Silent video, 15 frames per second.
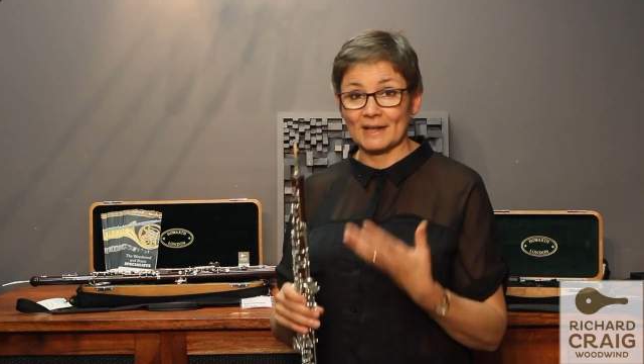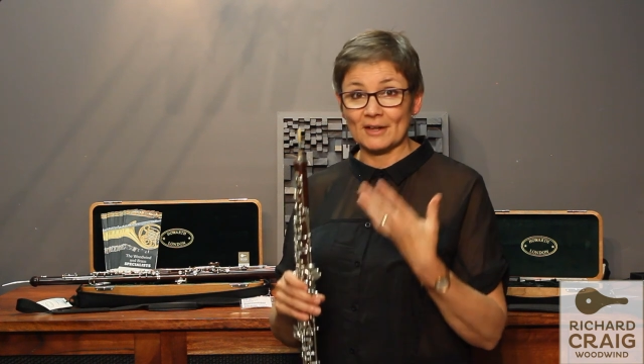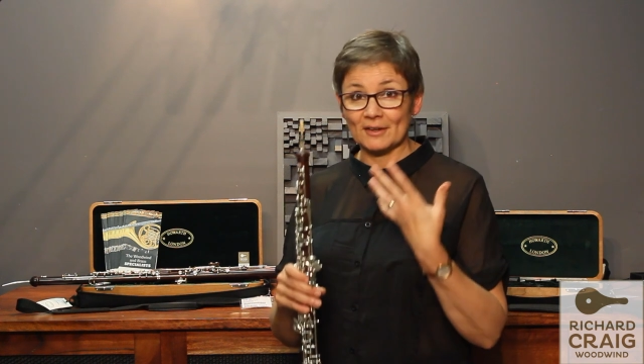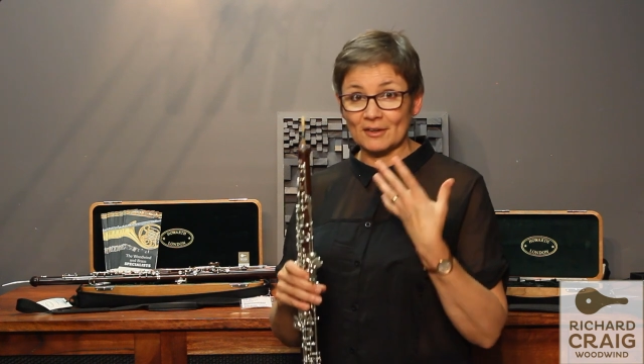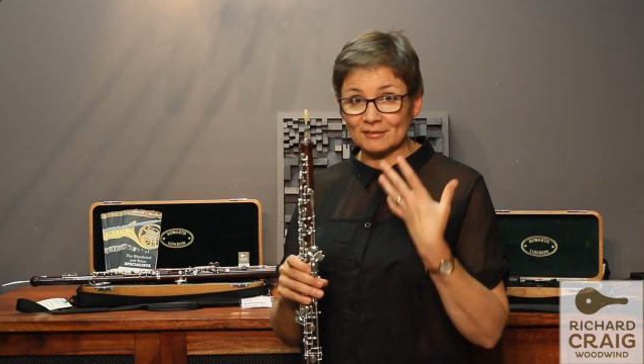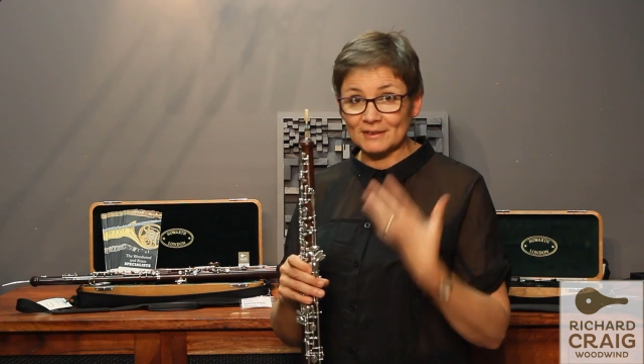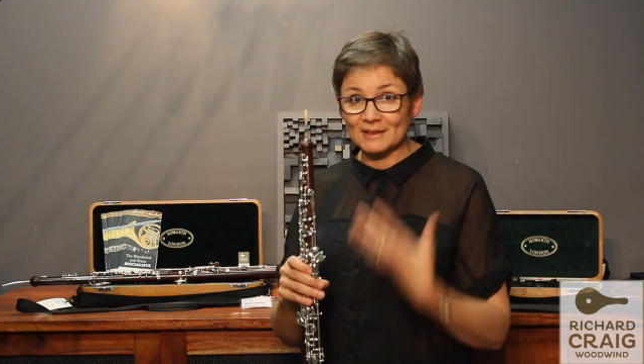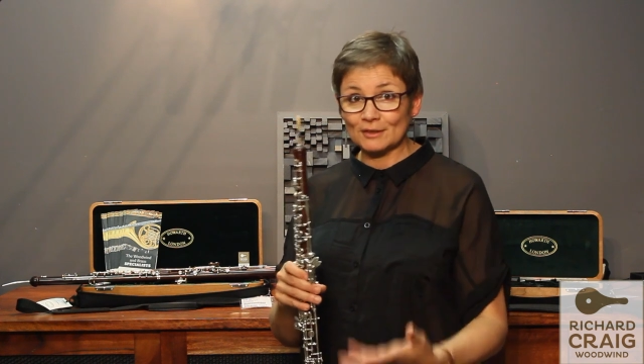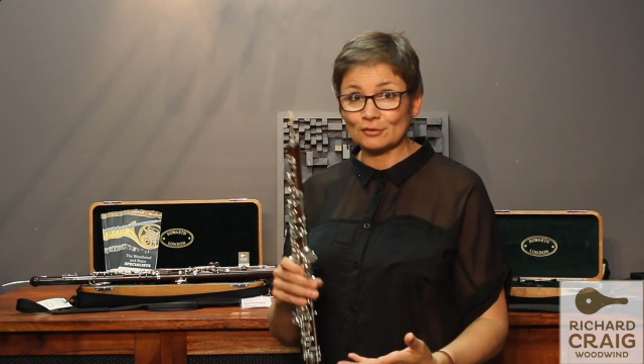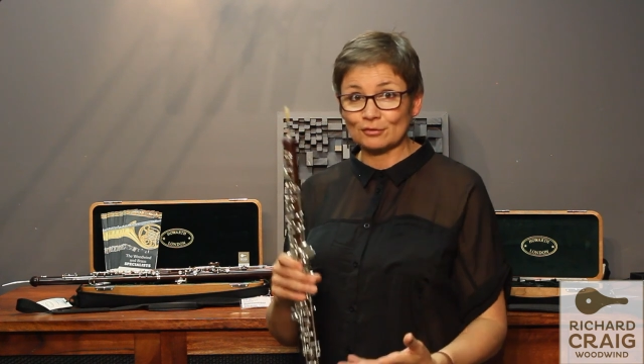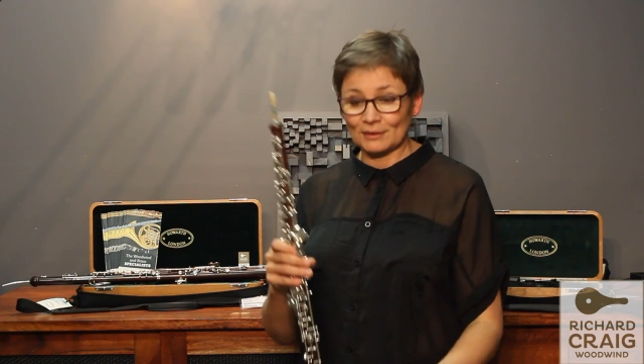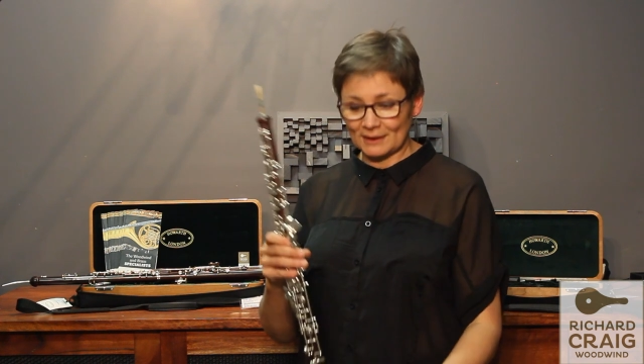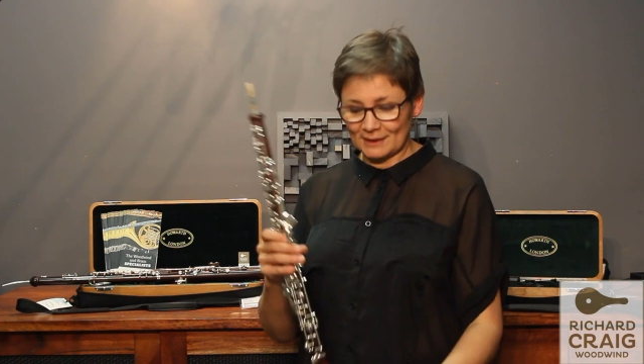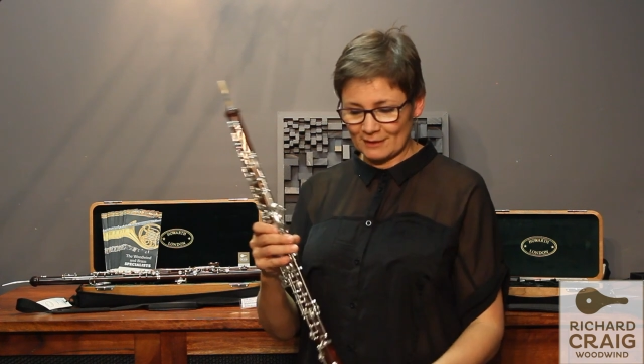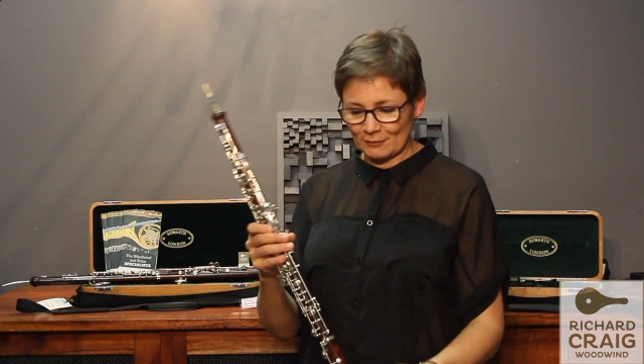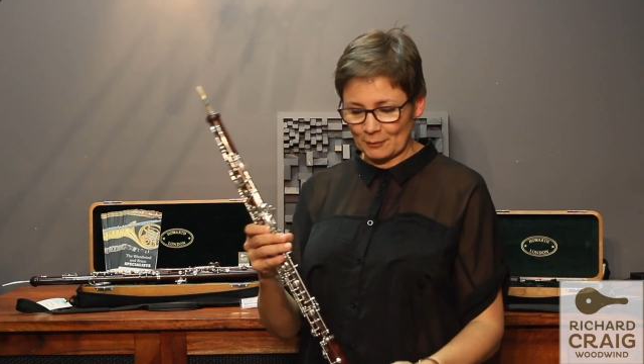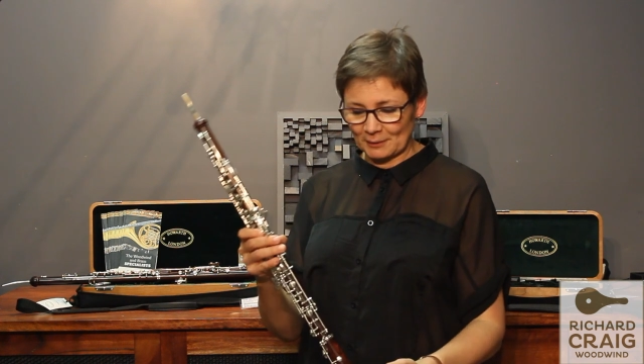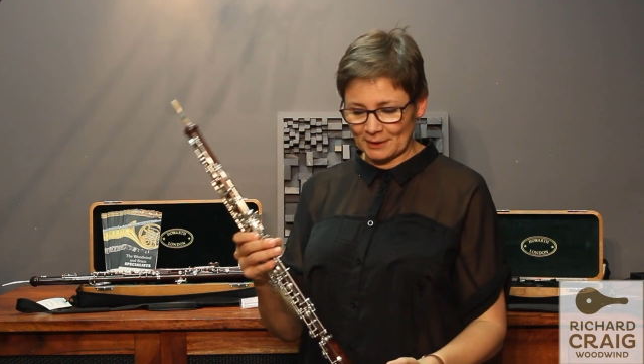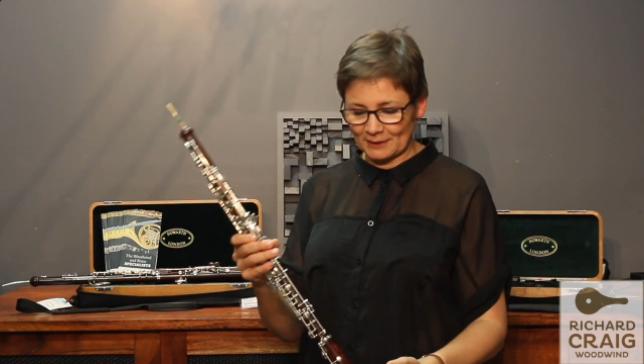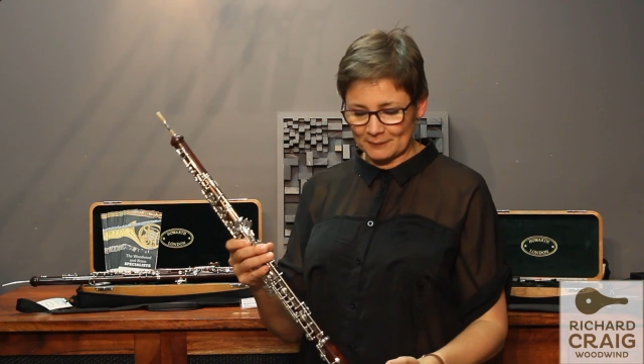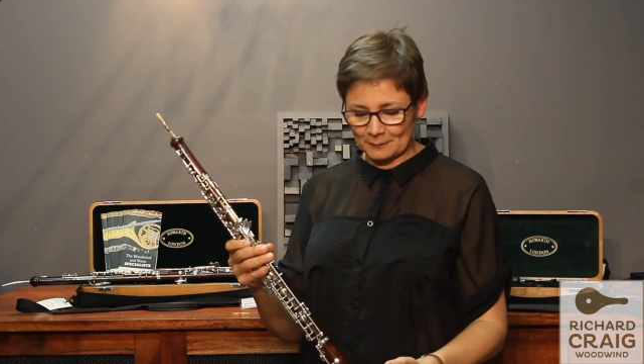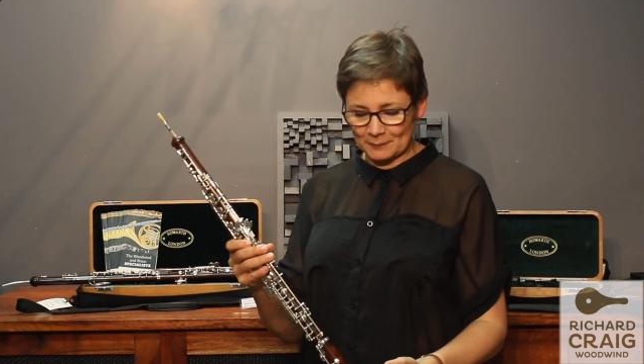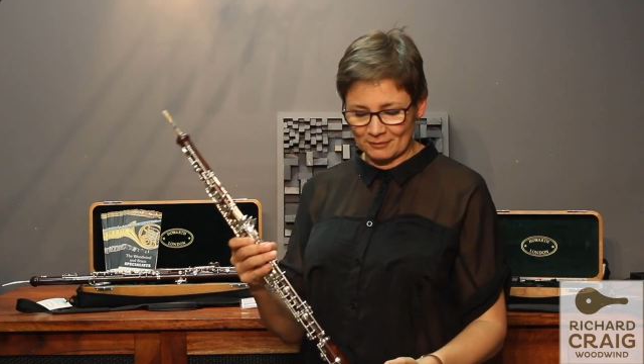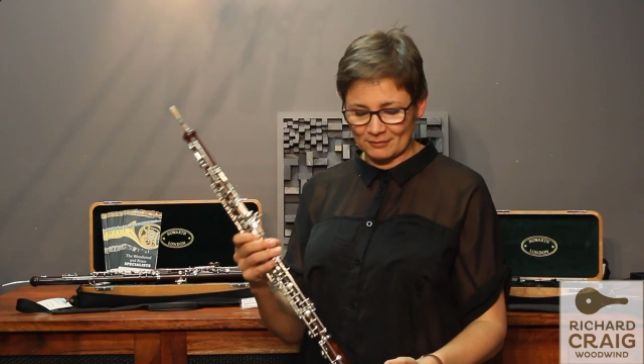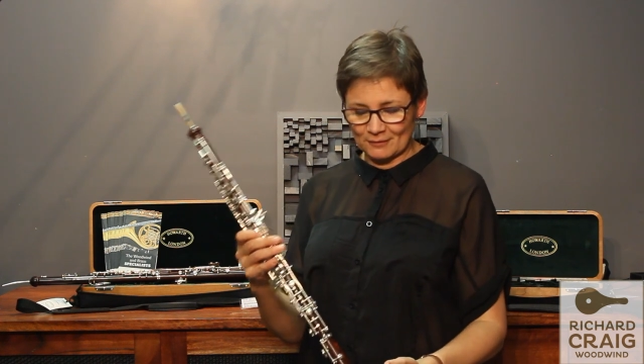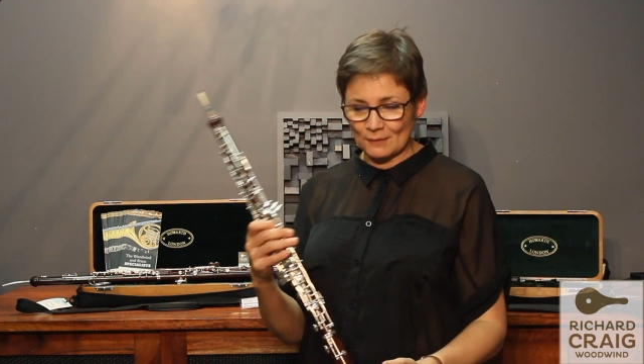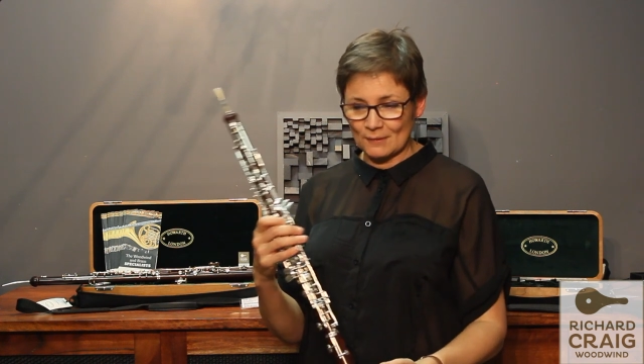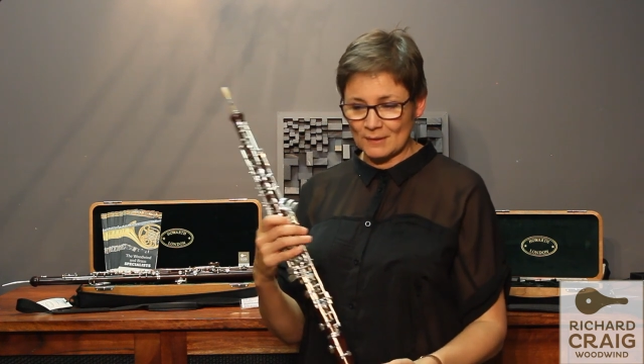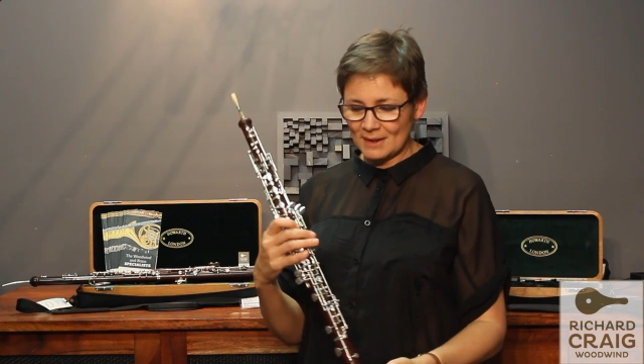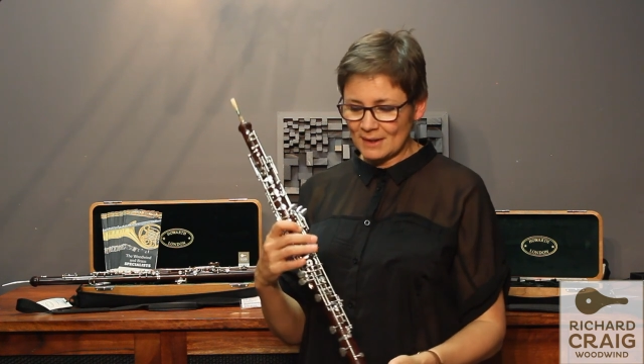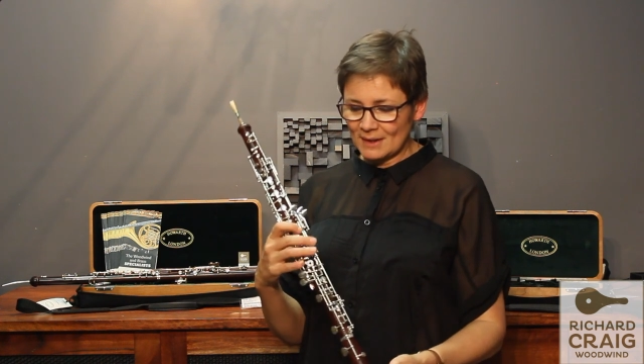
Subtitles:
and I've literally never played them before.